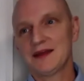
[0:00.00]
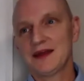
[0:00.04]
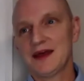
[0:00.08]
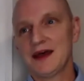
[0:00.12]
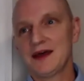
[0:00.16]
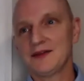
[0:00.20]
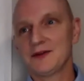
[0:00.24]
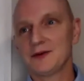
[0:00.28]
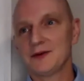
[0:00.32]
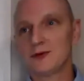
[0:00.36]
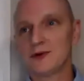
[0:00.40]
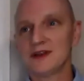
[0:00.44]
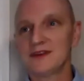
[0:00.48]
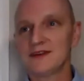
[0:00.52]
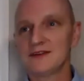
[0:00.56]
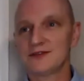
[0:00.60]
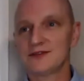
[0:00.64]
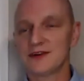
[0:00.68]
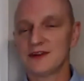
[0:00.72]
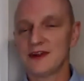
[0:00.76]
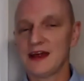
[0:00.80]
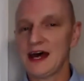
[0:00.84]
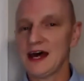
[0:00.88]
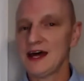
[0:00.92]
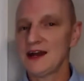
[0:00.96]
And the reason
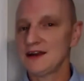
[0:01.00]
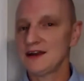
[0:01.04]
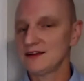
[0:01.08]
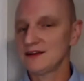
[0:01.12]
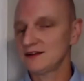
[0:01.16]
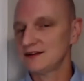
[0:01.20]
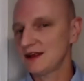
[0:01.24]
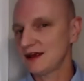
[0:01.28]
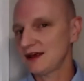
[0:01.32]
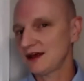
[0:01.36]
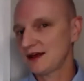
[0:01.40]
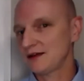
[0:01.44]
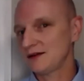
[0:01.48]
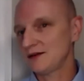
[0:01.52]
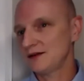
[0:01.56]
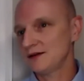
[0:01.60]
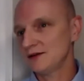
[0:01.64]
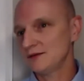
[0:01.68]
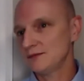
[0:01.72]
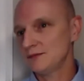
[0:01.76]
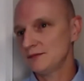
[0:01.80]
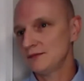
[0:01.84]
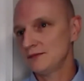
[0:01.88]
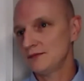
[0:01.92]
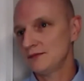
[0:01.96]
for that is that
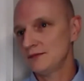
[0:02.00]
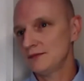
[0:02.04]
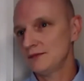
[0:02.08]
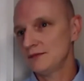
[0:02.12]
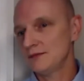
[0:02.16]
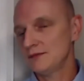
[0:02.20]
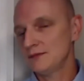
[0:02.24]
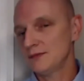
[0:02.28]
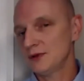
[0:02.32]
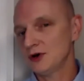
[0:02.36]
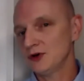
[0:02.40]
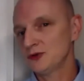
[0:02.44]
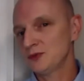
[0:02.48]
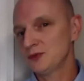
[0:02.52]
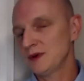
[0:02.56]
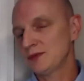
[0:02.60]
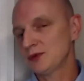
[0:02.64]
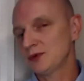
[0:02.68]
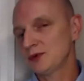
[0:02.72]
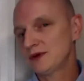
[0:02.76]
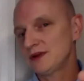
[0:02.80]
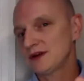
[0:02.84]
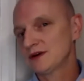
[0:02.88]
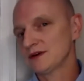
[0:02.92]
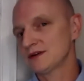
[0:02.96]
most
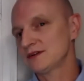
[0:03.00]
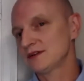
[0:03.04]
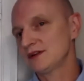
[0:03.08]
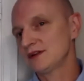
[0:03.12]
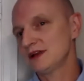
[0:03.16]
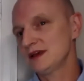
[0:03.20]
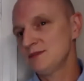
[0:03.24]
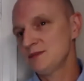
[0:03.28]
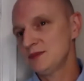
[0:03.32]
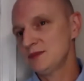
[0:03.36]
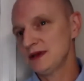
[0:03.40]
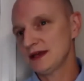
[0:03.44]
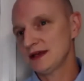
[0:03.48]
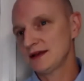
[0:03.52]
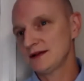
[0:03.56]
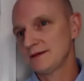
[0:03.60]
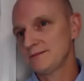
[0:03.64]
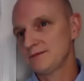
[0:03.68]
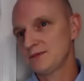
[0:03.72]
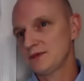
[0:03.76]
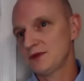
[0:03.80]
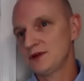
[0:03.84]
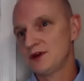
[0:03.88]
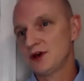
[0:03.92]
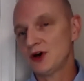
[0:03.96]
people when they're
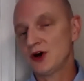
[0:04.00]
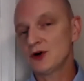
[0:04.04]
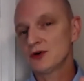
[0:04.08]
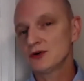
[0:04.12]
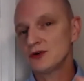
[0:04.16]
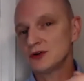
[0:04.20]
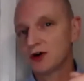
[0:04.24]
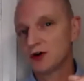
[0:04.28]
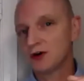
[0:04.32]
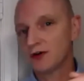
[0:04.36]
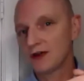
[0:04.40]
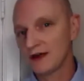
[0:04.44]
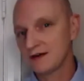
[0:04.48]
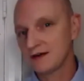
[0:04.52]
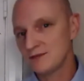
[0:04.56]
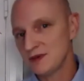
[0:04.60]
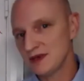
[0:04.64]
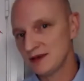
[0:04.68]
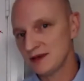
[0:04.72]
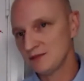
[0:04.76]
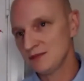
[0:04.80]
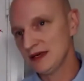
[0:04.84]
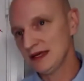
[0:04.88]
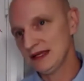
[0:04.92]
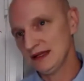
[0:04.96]
sleeping don't know they've
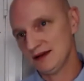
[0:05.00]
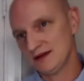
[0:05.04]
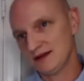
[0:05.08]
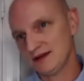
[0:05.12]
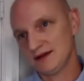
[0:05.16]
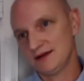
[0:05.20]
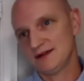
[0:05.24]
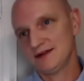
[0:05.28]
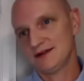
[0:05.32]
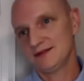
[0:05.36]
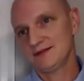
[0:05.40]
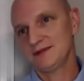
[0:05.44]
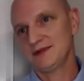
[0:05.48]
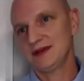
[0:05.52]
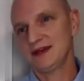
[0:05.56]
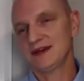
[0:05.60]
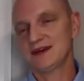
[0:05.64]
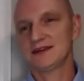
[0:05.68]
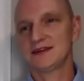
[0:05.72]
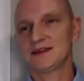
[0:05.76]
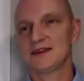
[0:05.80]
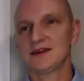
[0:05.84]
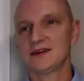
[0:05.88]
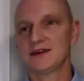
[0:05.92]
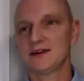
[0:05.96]
been bitten
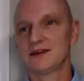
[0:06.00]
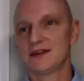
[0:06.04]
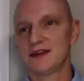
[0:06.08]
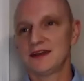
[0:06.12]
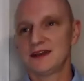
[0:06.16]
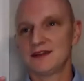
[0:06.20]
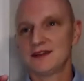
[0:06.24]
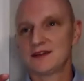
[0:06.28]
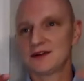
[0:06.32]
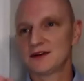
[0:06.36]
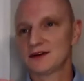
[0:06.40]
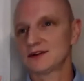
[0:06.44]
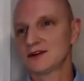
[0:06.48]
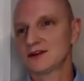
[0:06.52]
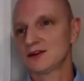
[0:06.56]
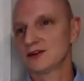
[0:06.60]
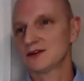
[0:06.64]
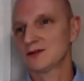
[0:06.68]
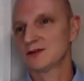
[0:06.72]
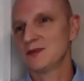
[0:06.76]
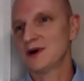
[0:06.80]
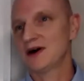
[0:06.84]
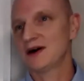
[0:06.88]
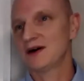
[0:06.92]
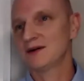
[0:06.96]
because their teeth are so
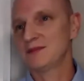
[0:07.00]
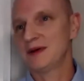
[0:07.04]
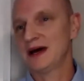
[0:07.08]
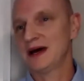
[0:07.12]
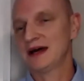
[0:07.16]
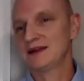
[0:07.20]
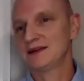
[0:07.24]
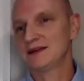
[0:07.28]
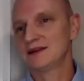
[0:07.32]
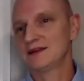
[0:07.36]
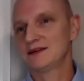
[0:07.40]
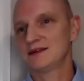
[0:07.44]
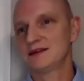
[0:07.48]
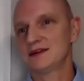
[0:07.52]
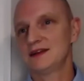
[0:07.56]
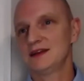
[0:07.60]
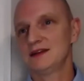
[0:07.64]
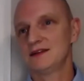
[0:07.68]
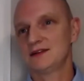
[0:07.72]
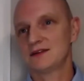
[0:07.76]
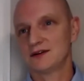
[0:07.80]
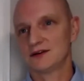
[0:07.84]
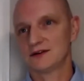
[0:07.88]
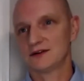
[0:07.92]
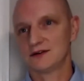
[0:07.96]
small, bats'
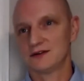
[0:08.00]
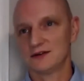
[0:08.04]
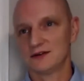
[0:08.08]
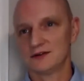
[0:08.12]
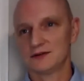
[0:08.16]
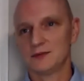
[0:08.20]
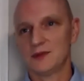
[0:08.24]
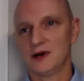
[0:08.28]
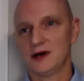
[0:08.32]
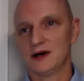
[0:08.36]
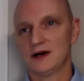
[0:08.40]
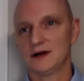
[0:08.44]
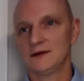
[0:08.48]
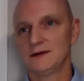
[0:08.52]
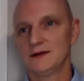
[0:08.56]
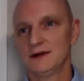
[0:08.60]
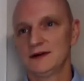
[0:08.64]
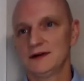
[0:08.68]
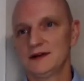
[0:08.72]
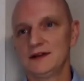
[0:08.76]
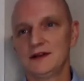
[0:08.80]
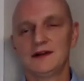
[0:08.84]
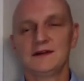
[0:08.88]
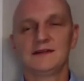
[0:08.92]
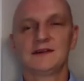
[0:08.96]
teeth are so small,
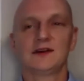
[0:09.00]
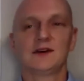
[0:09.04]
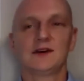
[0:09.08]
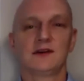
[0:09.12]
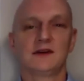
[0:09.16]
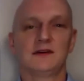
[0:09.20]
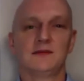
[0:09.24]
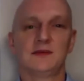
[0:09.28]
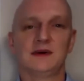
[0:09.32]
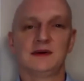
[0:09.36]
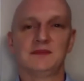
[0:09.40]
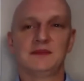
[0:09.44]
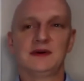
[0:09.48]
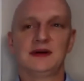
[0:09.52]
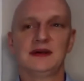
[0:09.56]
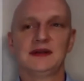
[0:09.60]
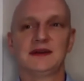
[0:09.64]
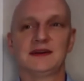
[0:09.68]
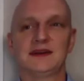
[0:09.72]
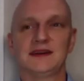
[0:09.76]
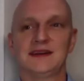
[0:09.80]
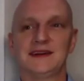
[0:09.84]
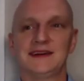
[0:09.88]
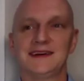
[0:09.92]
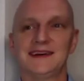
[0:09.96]
you don't even know you've been
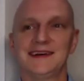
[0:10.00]
bitten.